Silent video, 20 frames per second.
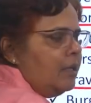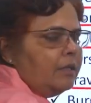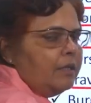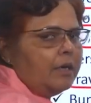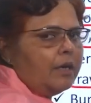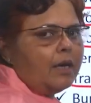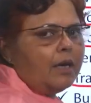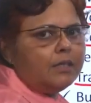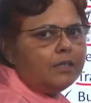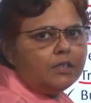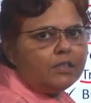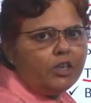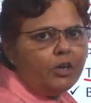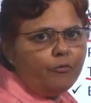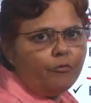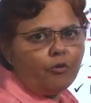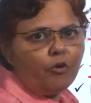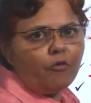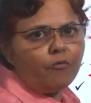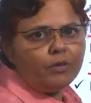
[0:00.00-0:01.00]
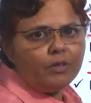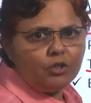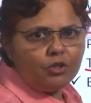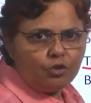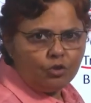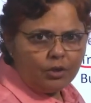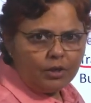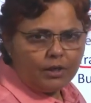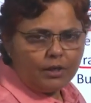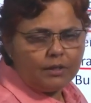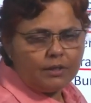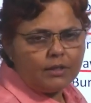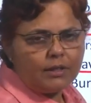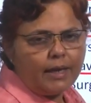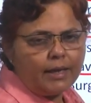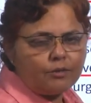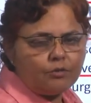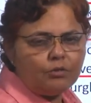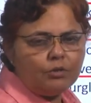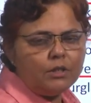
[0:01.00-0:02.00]
The concept of insurance
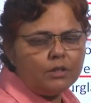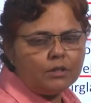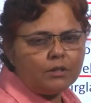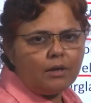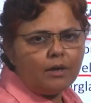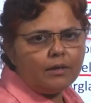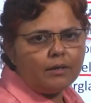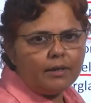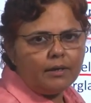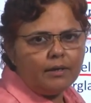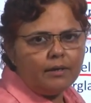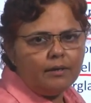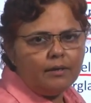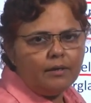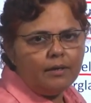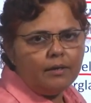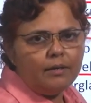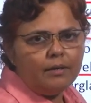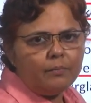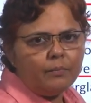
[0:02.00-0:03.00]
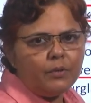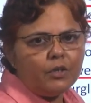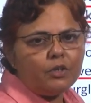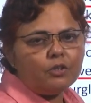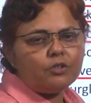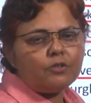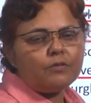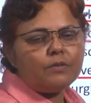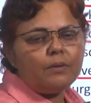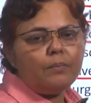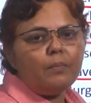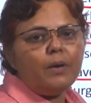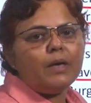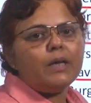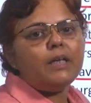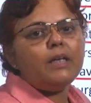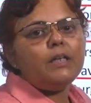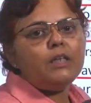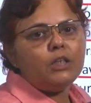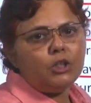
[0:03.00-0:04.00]
actually started because of the
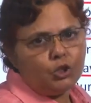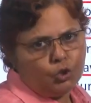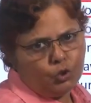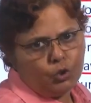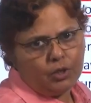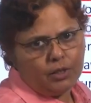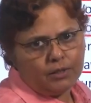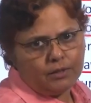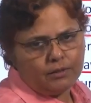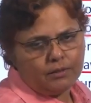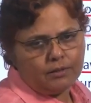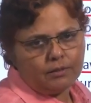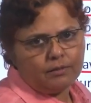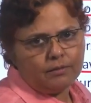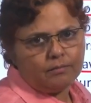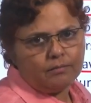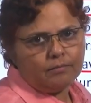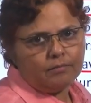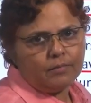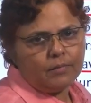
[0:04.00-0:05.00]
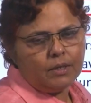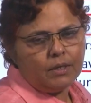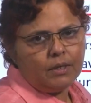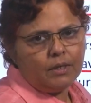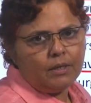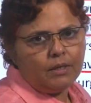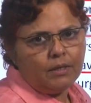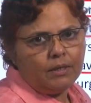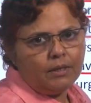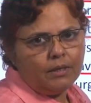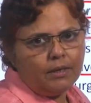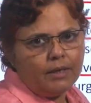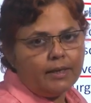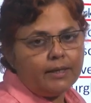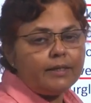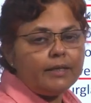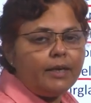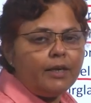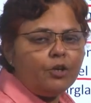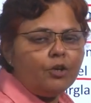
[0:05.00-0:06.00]
marine insurance.
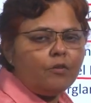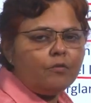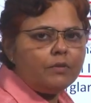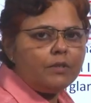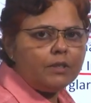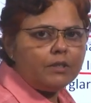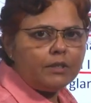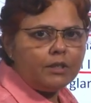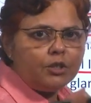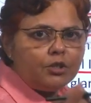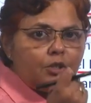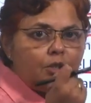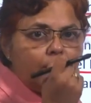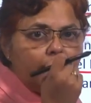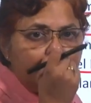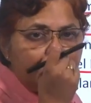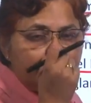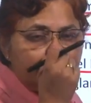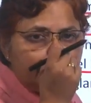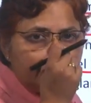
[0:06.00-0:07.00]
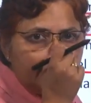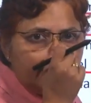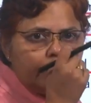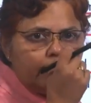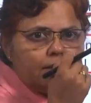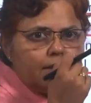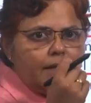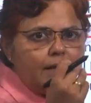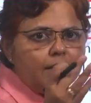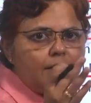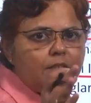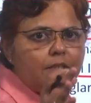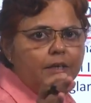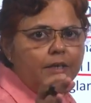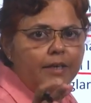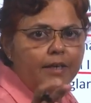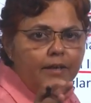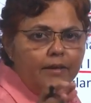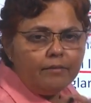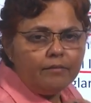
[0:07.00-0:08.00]
At the end of this session, let us take a case
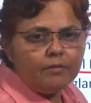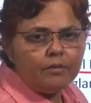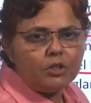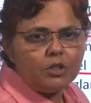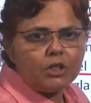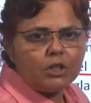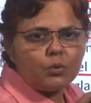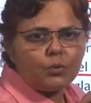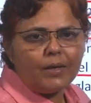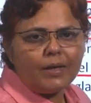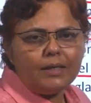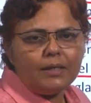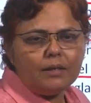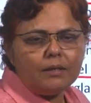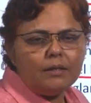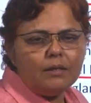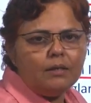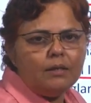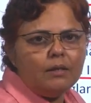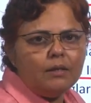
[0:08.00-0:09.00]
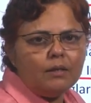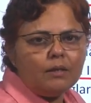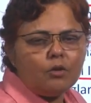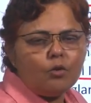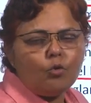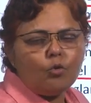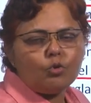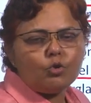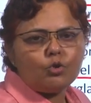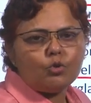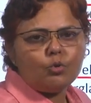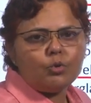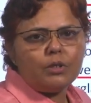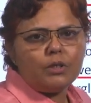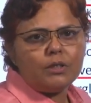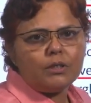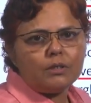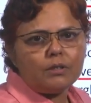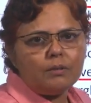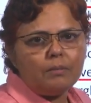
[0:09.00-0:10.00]
study which is quite close to
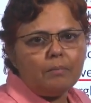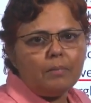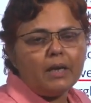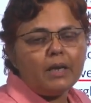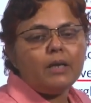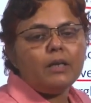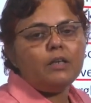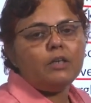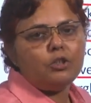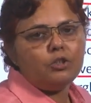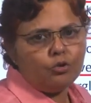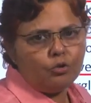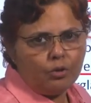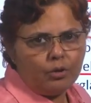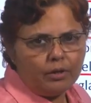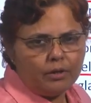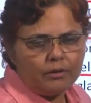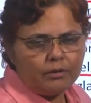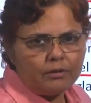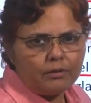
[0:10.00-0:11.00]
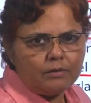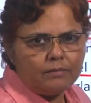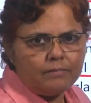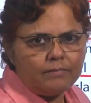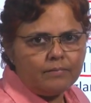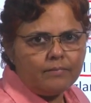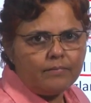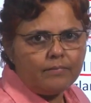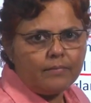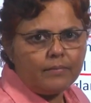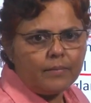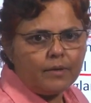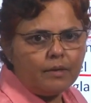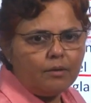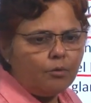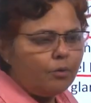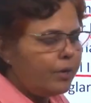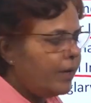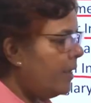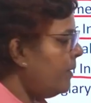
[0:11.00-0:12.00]
this marine insurance.
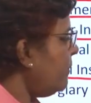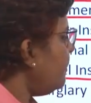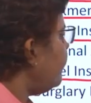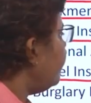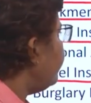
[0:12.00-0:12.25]
Okay.